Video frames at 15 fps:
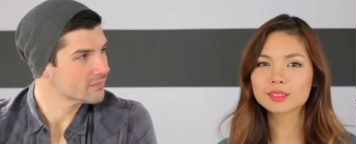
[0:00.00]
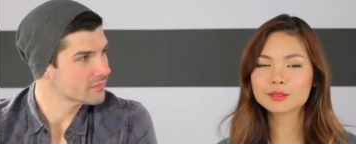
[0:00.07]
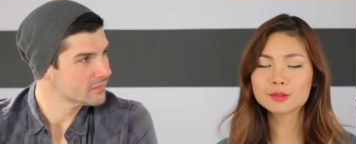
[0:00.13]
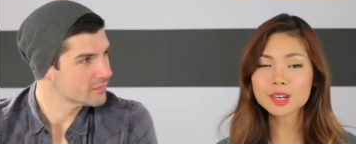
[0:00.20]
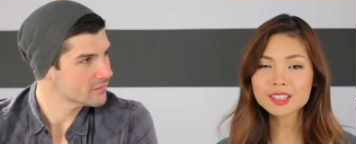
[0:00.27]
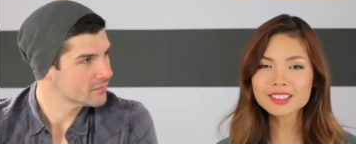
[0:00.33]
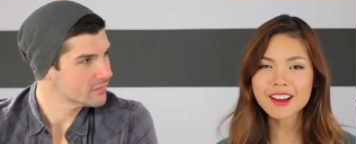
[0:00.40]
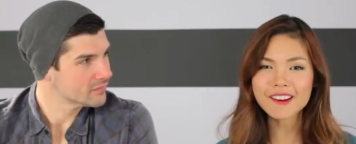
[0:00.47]

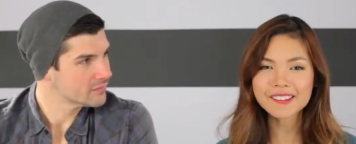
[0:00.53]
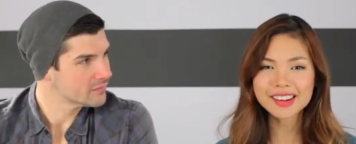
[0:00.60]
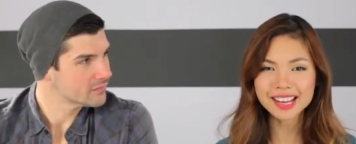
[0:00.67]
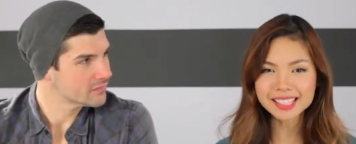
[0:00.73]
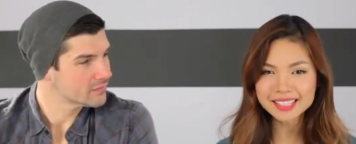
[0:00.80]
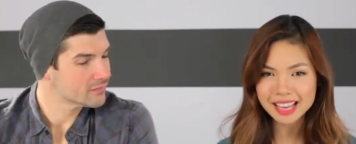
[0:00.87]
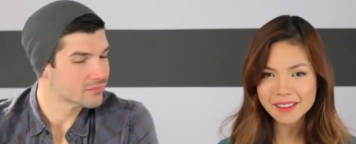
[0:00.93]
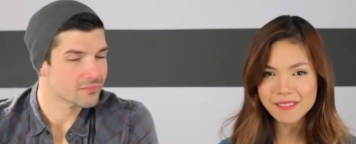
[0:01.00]
Speaker 1: Well, our
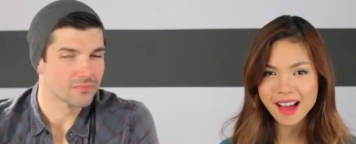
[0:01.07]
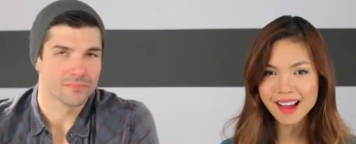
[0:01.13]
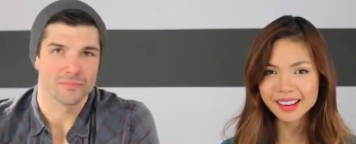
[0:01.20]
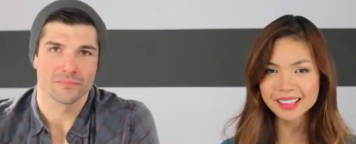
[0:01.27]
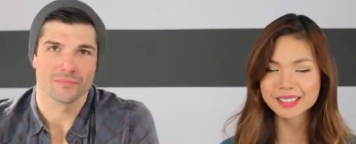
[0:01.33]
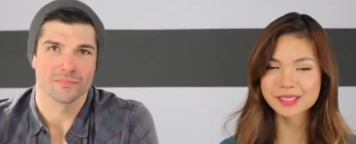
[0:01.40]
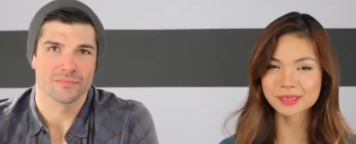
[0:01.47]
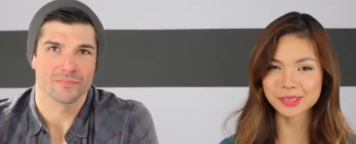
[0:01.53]
next life
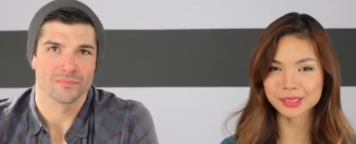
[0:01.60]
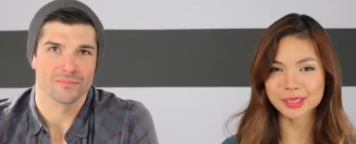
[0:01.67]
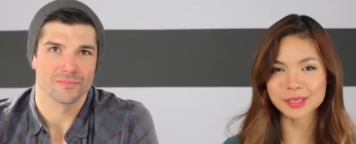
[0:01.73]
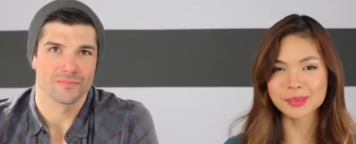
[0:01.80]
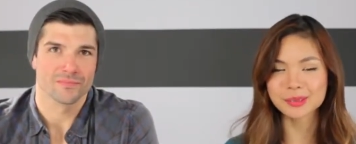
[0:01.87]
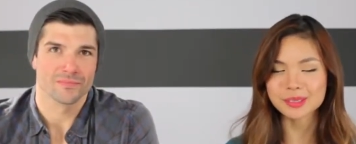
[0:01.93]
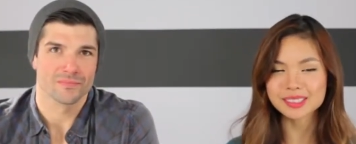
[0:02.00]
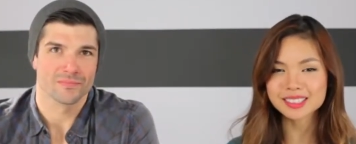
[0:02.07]
hack is really
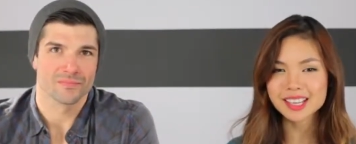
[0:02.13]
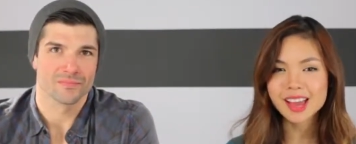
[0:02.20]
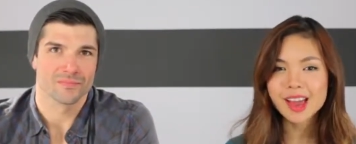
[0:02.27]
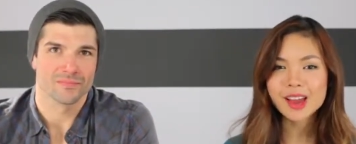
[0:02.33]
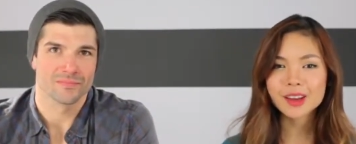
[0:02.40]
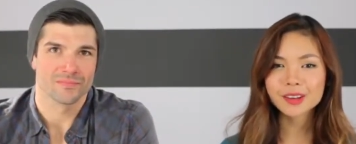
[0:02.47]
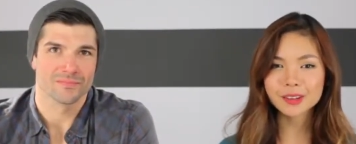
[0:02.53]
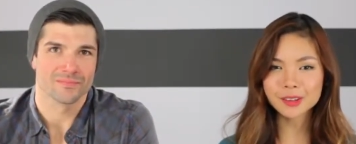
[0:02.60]
cool.
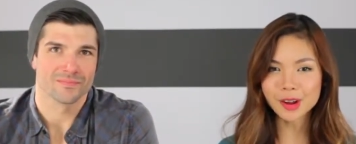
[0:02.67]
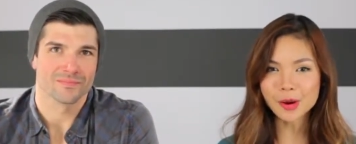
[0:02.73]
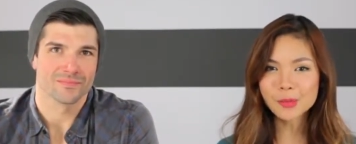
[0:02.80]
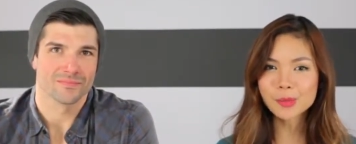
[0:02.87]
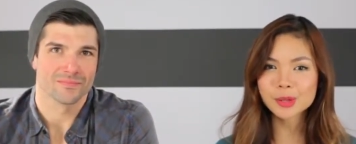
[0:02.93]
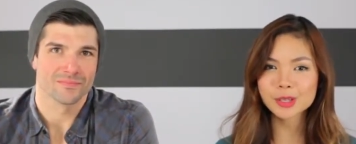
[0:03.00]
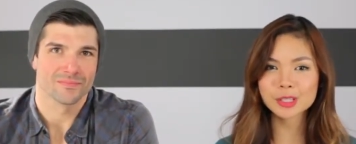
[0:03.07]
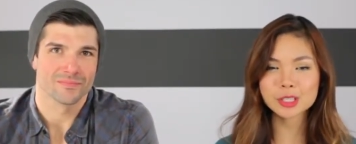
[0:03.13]
You know
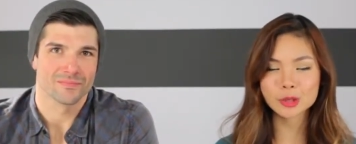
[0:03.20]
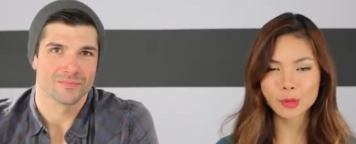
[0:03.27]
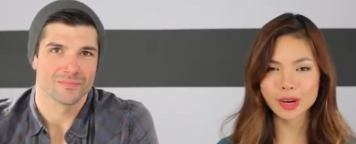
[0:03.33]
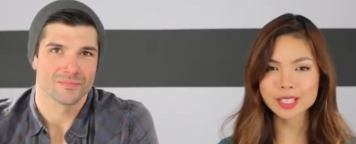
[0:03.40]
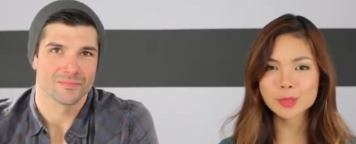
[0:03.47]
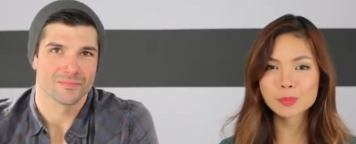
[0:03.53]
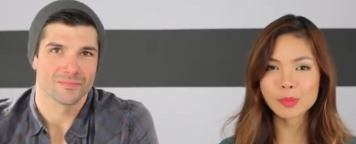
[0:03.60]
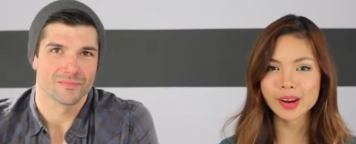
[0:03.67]
when you're
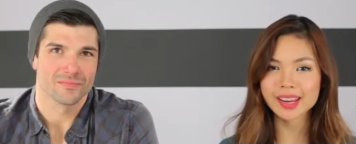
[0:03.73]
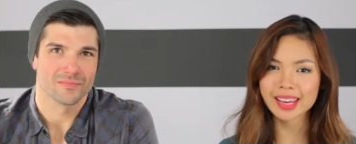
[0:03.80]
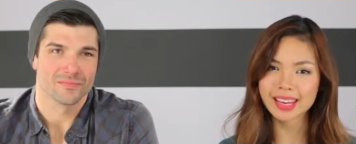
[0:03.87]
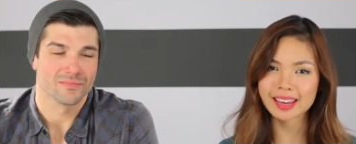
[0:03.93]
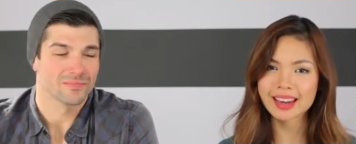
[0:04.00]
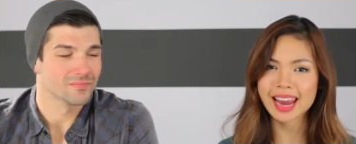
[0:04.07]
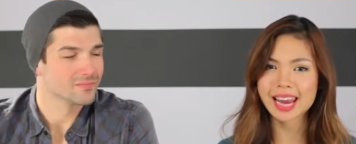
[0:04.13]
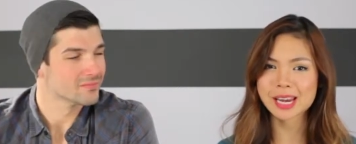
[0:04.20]
trying to break
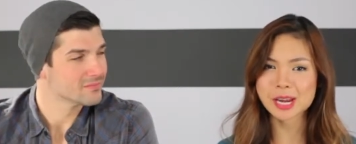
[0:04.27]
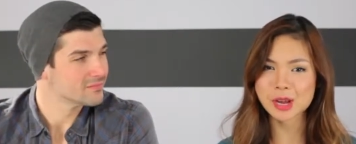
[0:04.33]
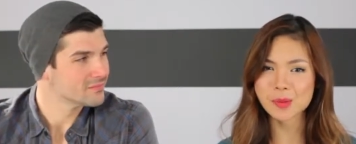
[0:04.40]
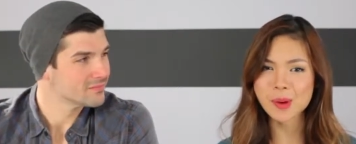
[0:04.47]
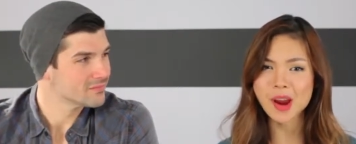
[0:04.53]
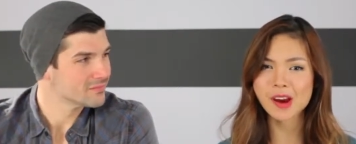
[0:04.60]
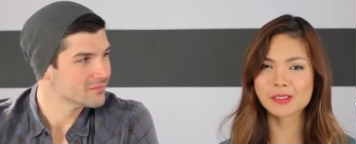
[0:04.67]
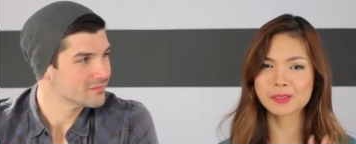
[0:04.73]
in a new
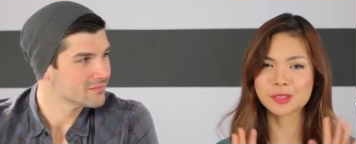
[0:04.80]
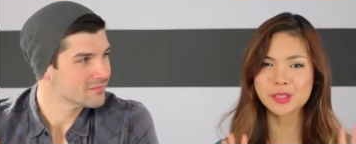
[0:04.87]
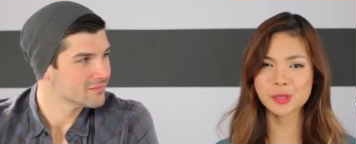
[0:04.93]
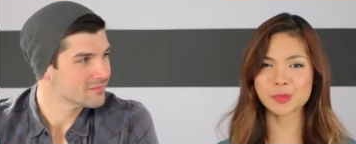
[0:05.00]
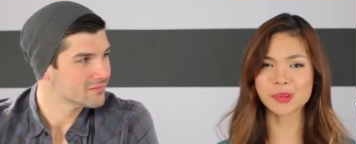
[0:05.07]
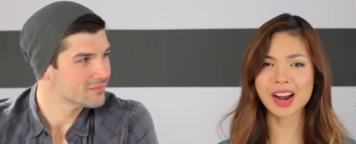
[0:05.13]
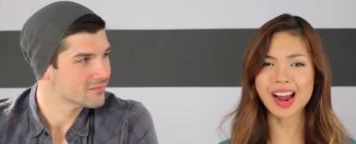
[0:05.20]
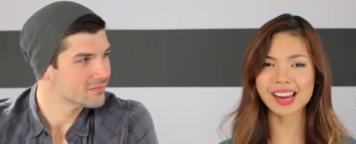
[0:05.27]
pair of
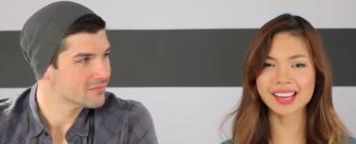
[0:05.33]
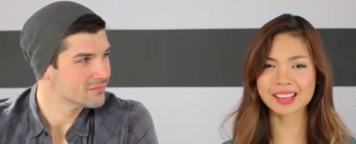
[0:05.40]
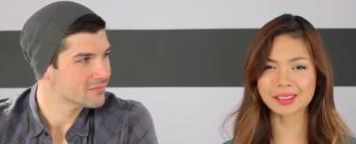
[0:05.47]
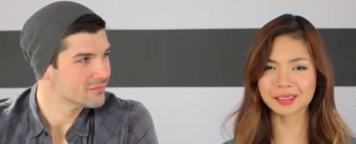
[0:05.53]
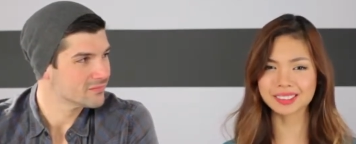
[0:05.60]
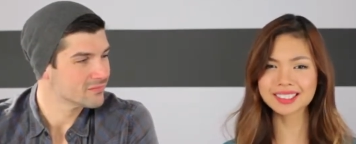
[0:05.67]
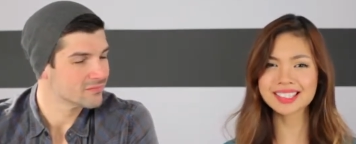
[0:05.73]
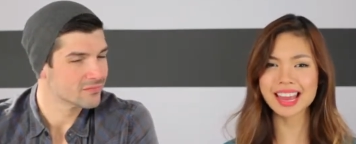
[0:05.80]
super high
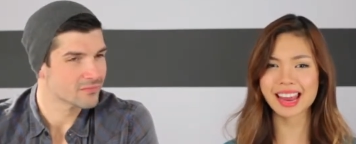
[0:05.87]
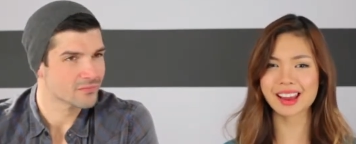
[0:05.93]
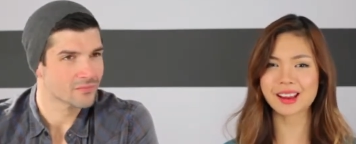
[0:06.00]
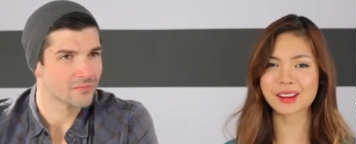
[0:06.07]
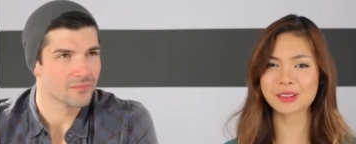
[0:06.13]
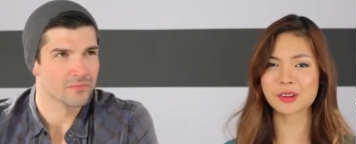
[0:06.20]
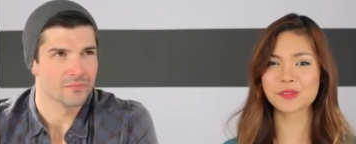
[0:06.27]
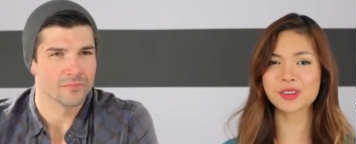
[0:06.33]
heels
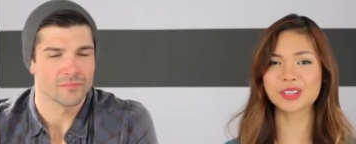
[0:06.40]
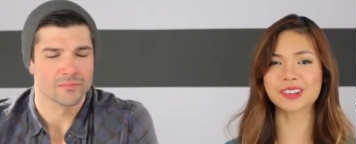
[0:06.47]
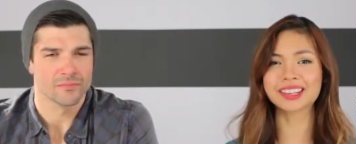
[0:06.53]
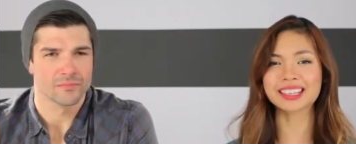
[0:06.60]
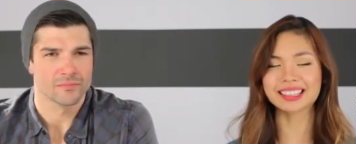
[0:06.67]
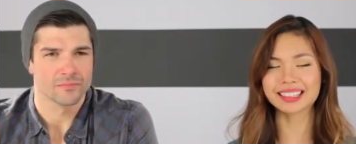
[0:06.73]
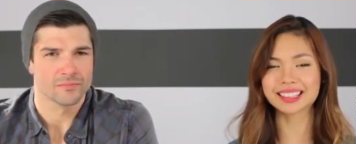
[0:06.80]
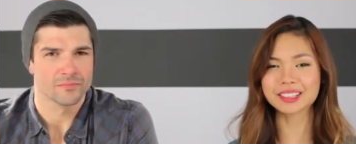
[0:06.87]
and your feet are
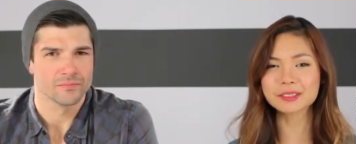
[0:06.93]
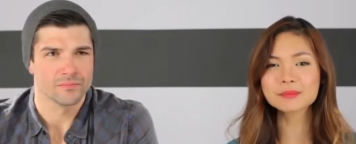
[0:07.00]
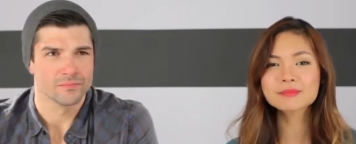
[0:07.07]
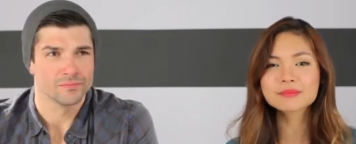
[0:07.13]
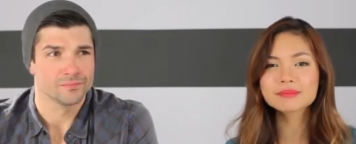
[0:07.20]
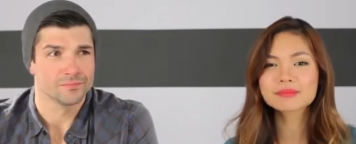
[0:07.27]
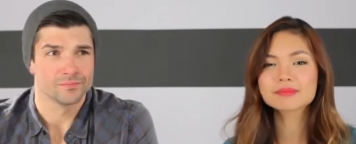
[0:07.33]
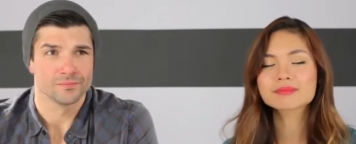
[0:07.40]
killing you?
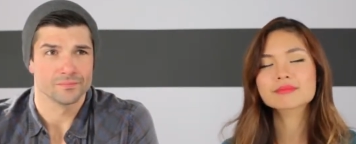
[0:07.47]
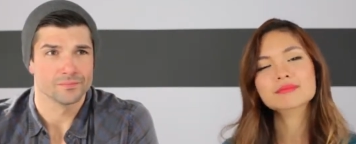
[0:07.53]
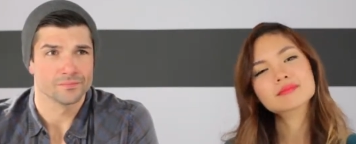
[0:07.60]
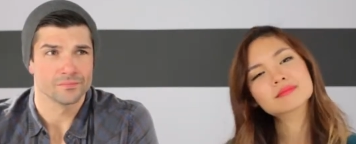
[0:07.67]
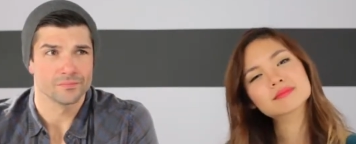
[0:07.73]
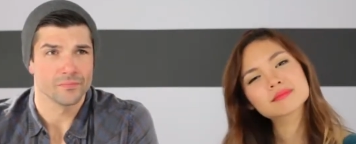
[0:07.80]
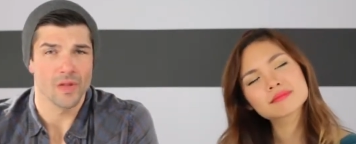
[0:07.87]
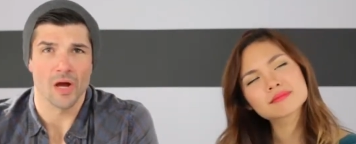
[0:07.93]

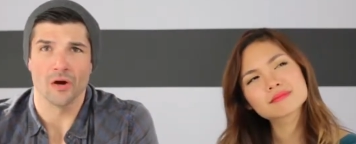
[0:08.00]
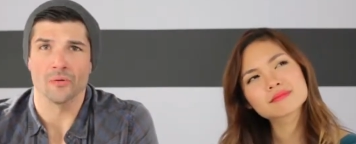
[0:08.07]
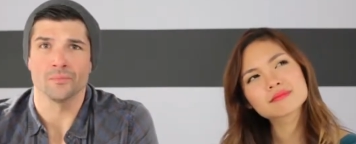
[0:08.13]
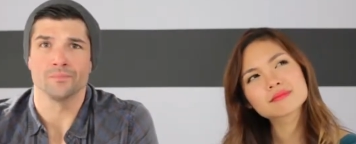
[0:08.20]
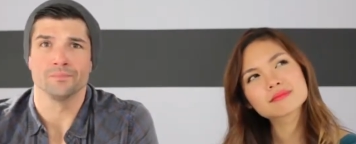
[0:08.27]
No.